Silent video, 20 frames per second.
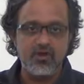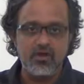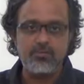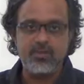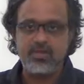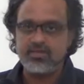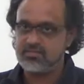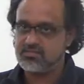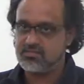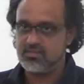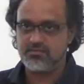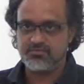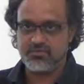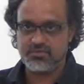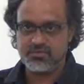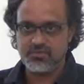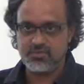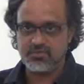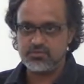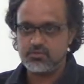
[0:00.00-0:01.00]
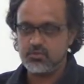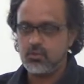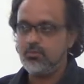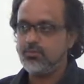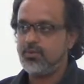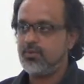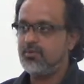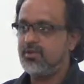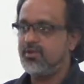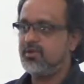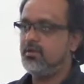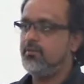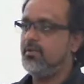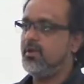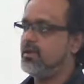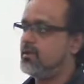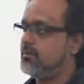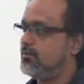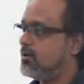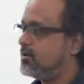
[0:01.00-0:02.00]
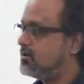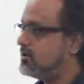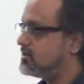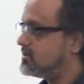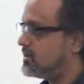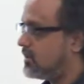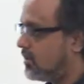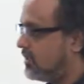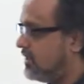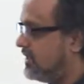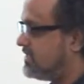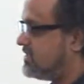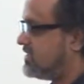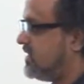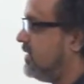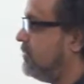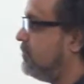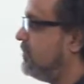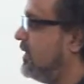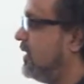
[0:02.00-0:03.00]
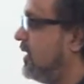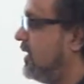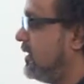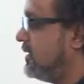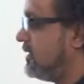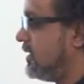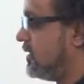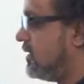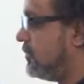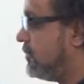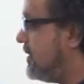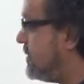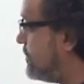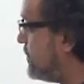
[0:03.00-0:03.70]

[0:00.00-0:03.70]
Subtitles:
the World Bank staff, and there is no public debate about this. The only time that the